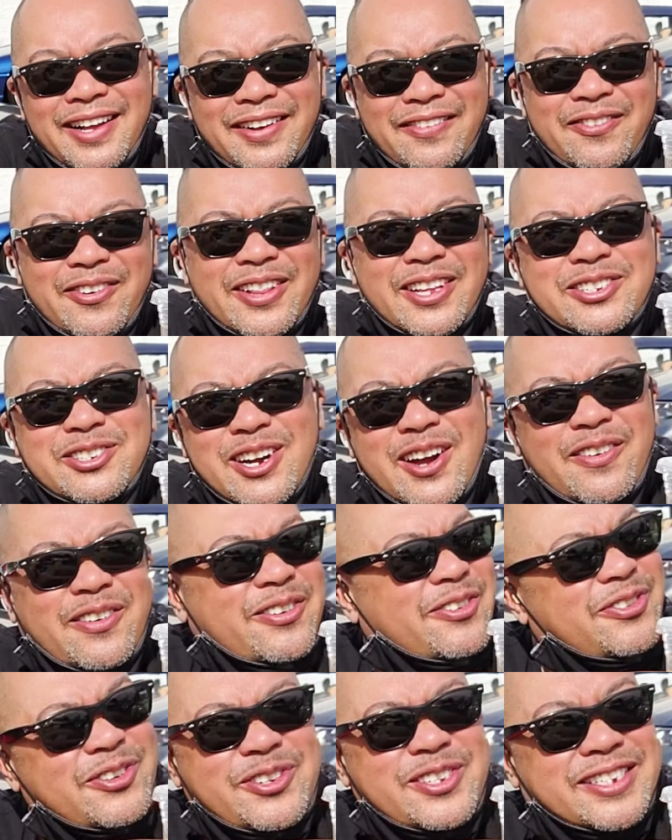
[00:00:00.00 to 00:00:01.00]
for the Travel
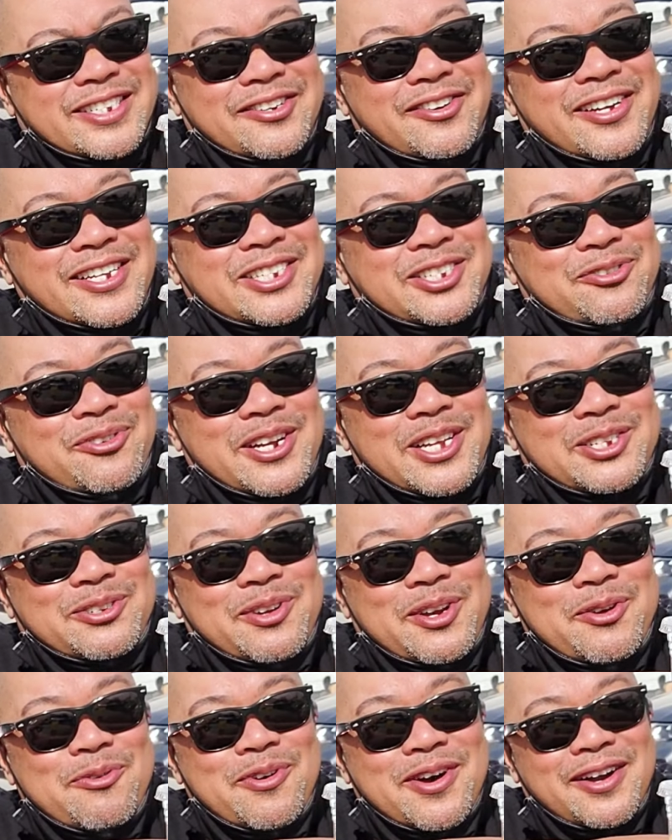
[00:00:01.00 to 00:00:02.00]
Food Series
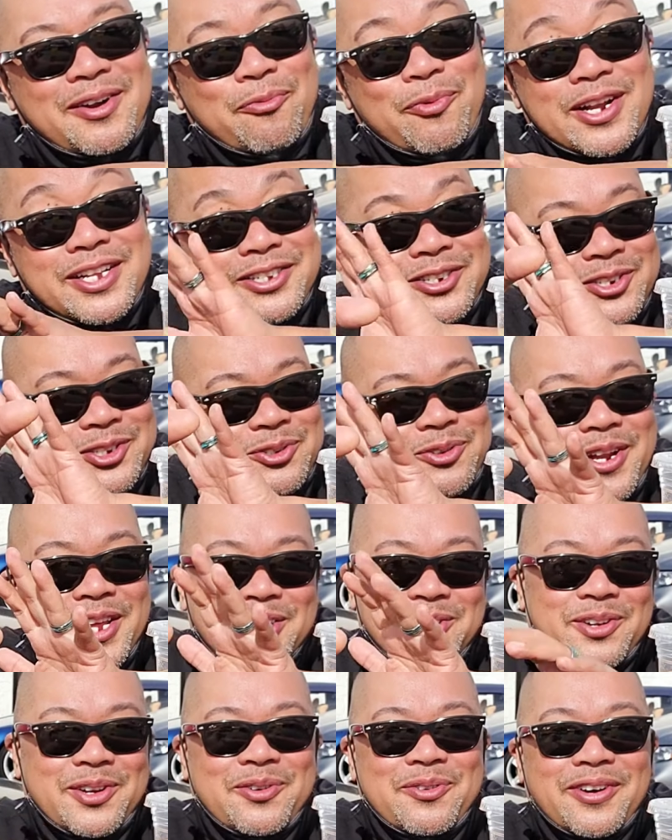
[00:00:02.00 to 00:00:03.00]
2021, winter
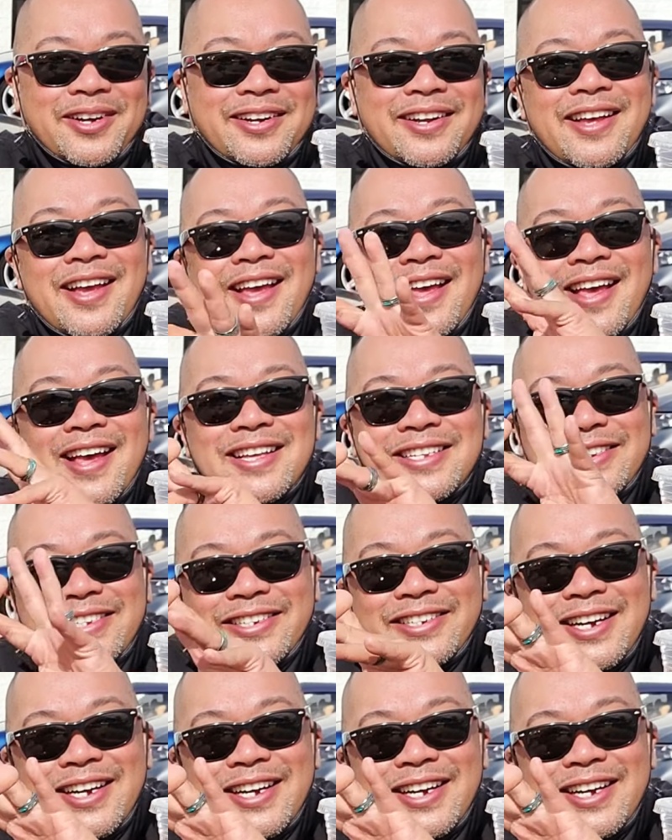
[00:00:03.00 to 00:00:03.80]
2021. See you